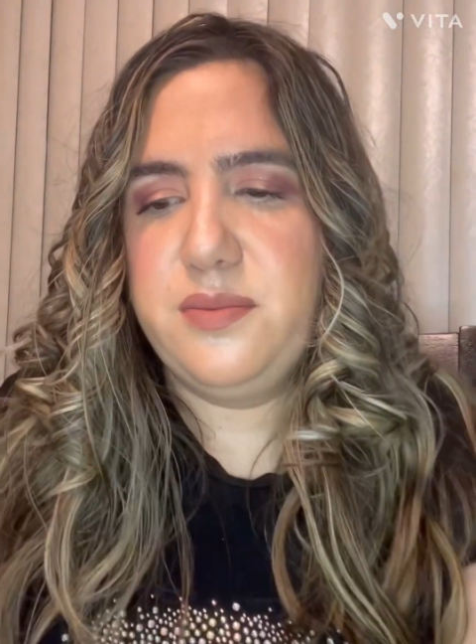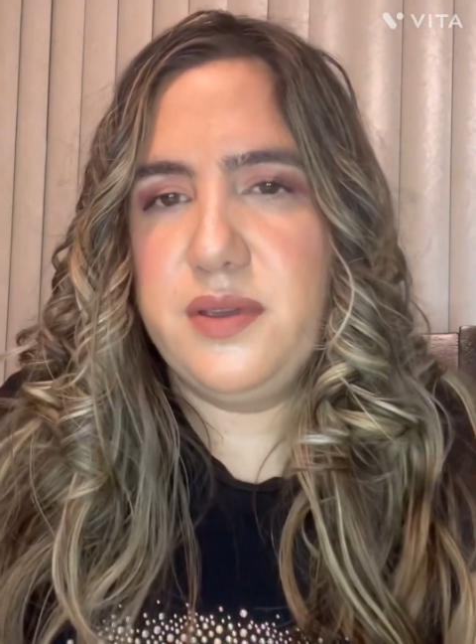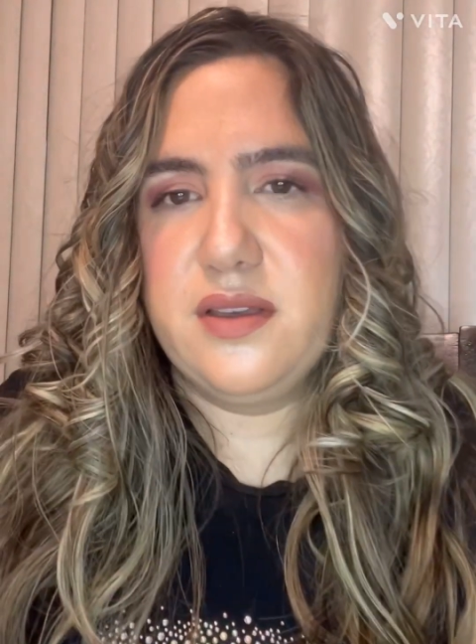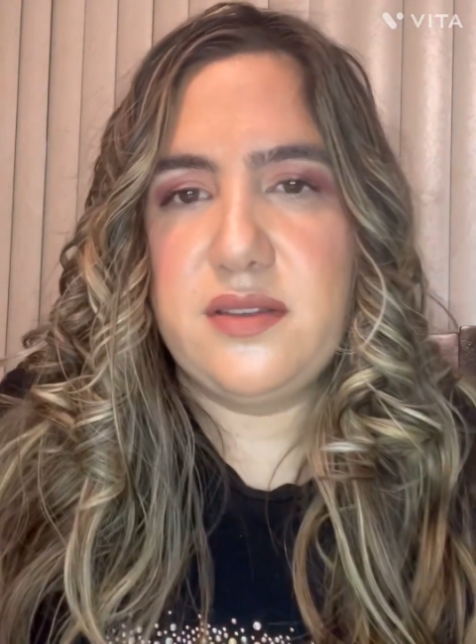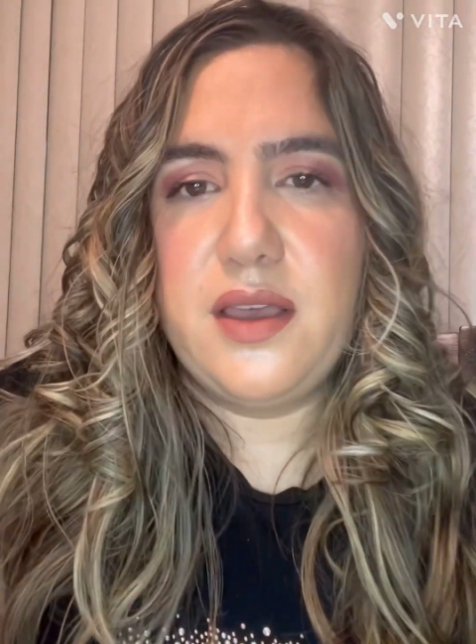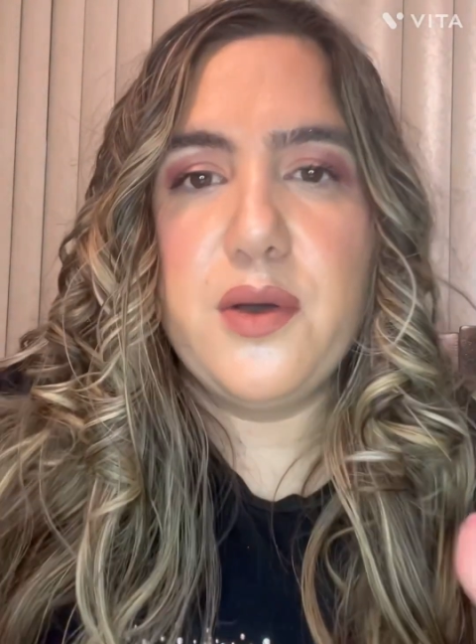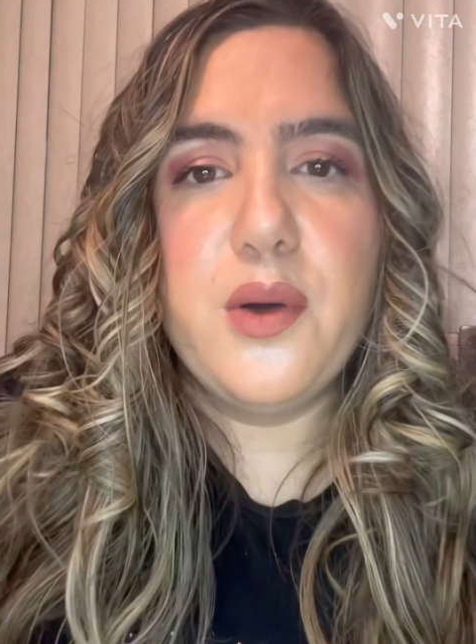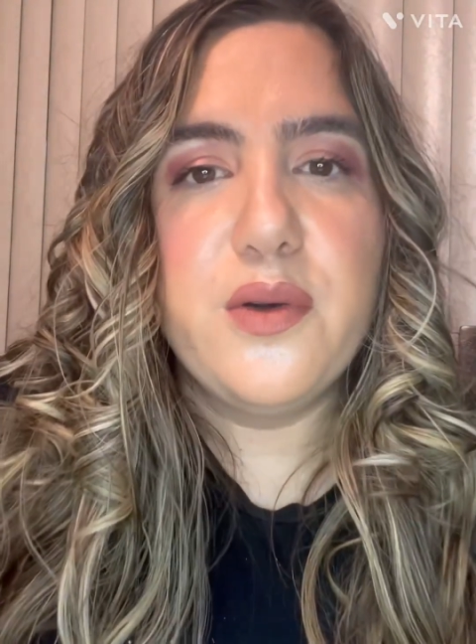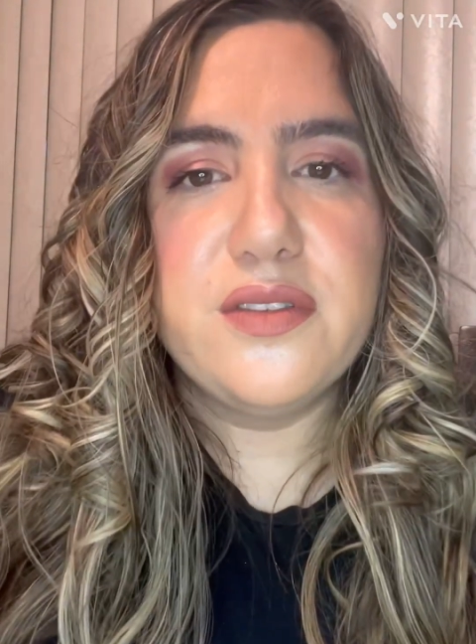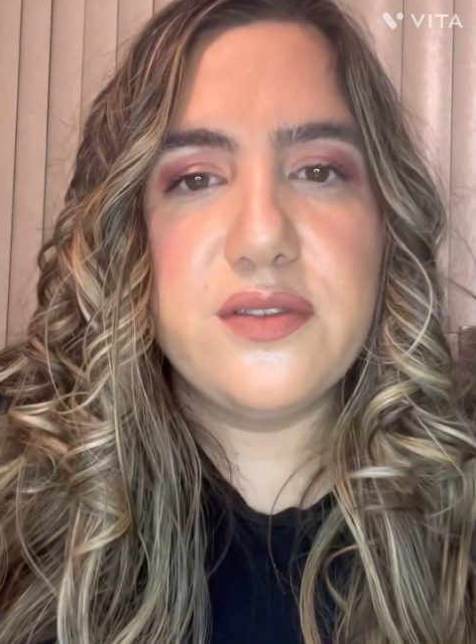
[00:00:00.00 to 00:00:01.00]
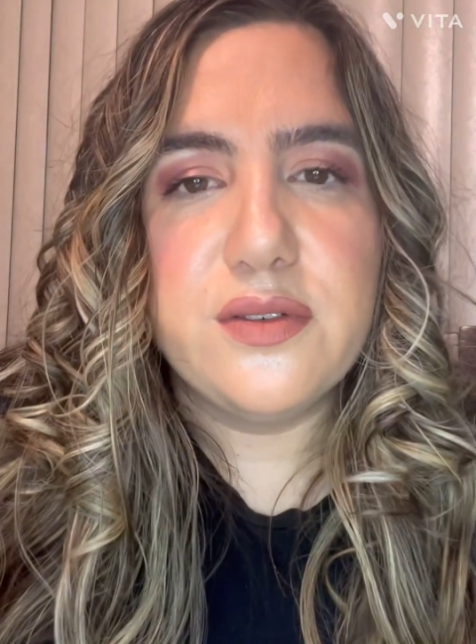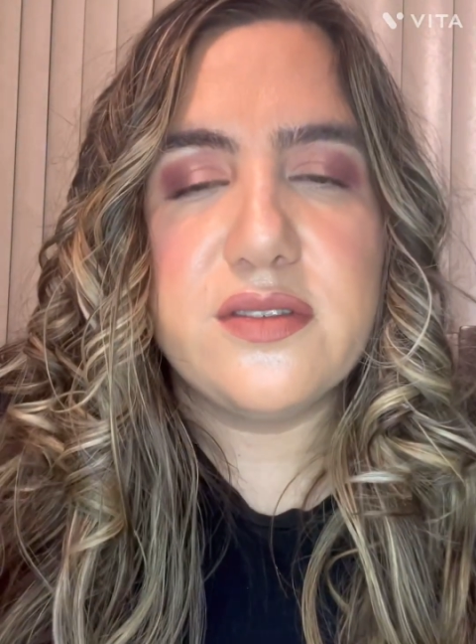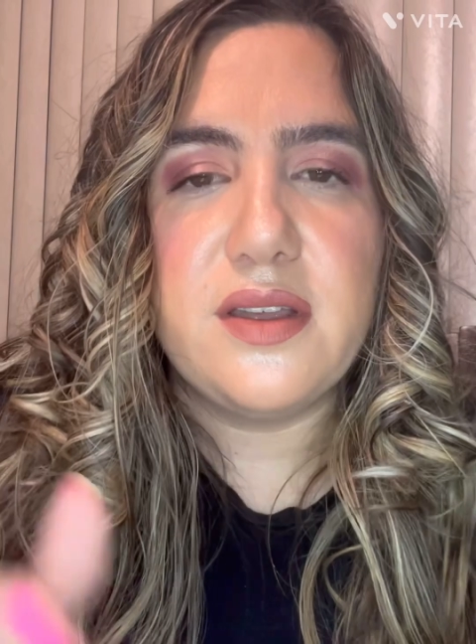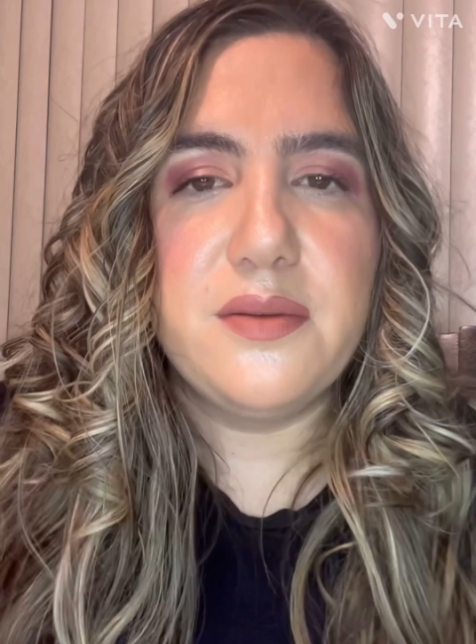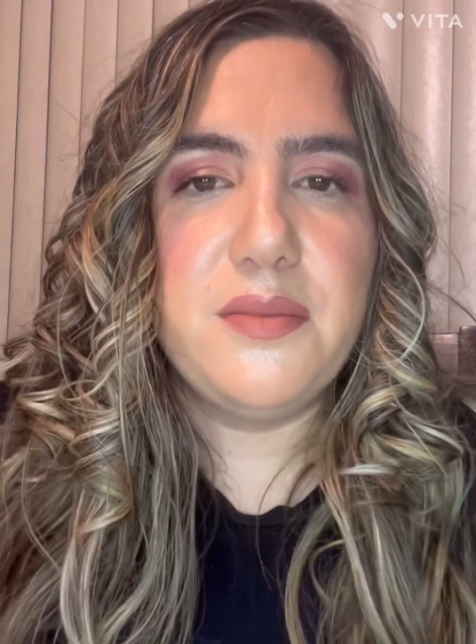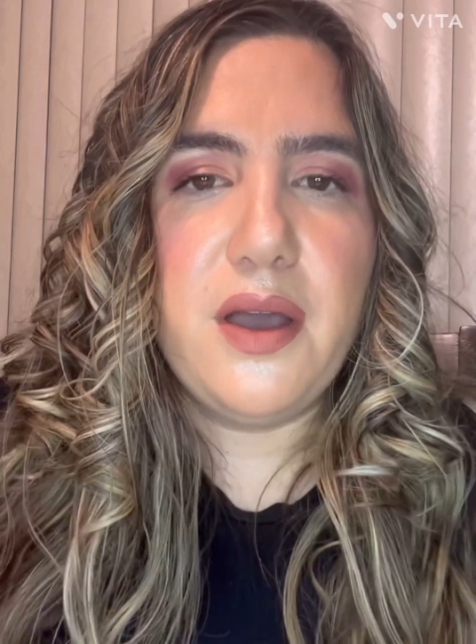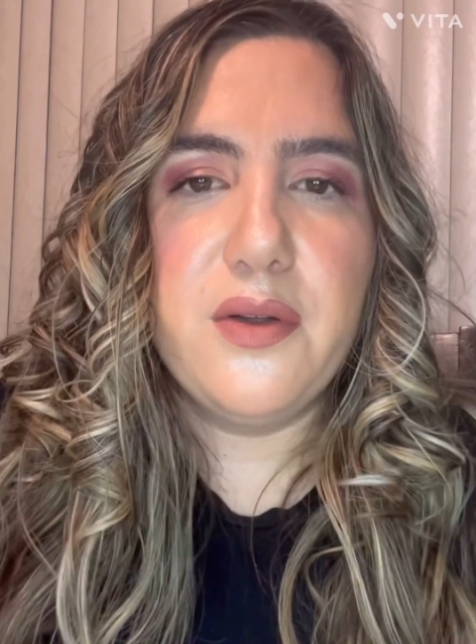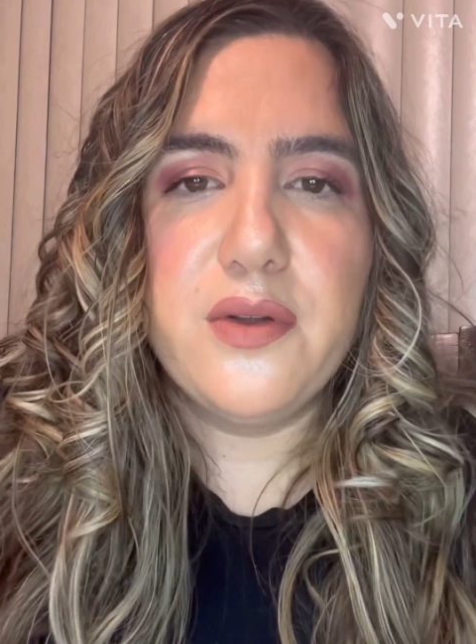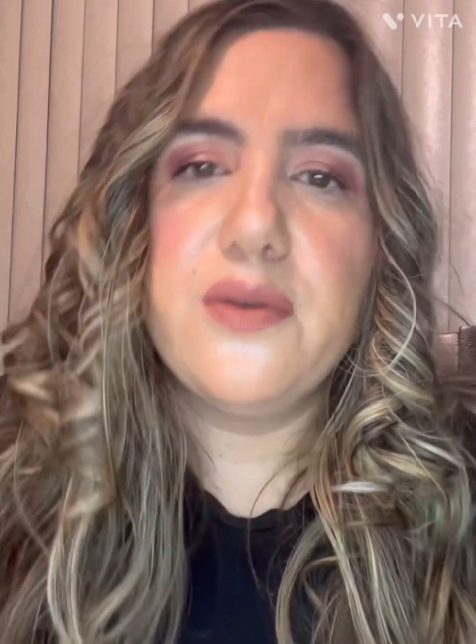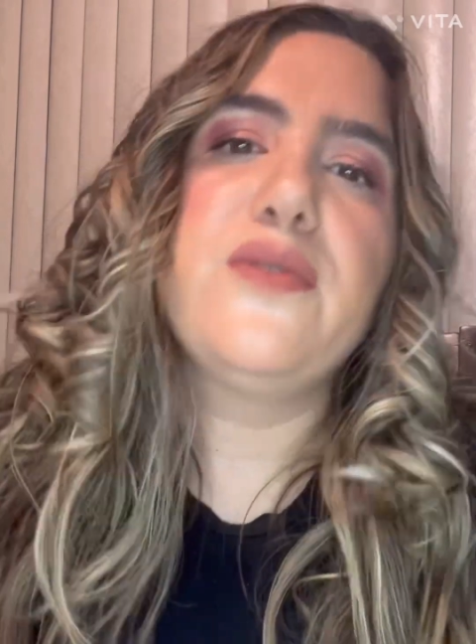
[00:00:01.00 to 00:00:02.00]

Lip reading: because I always use setting powder,